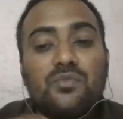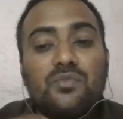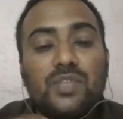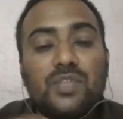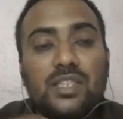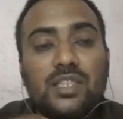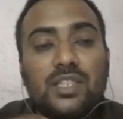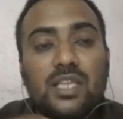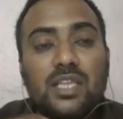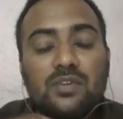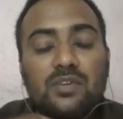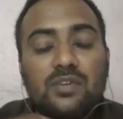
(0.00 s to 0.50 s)

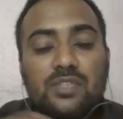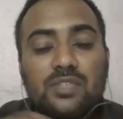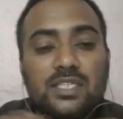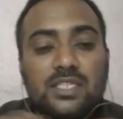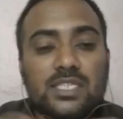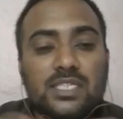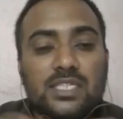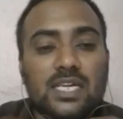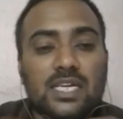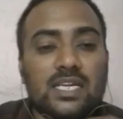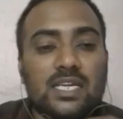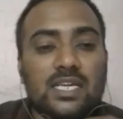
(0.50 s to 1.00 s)
width of
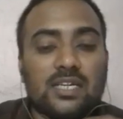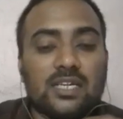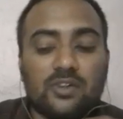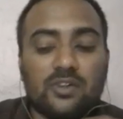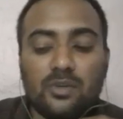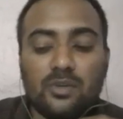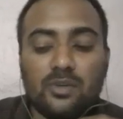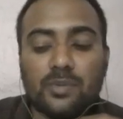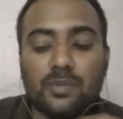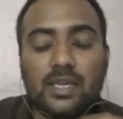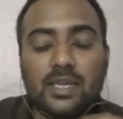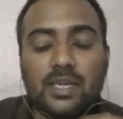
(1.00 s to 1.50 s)
the channel
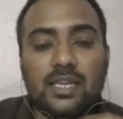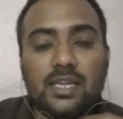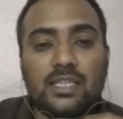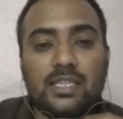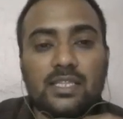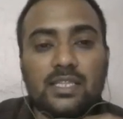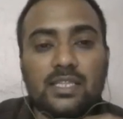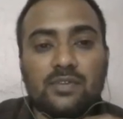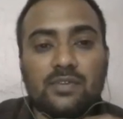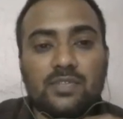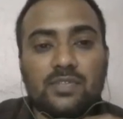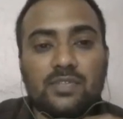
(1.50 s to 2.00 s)
divided by
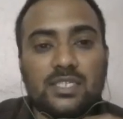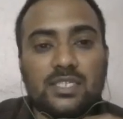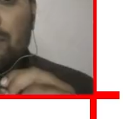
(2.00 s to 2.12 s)
length of the.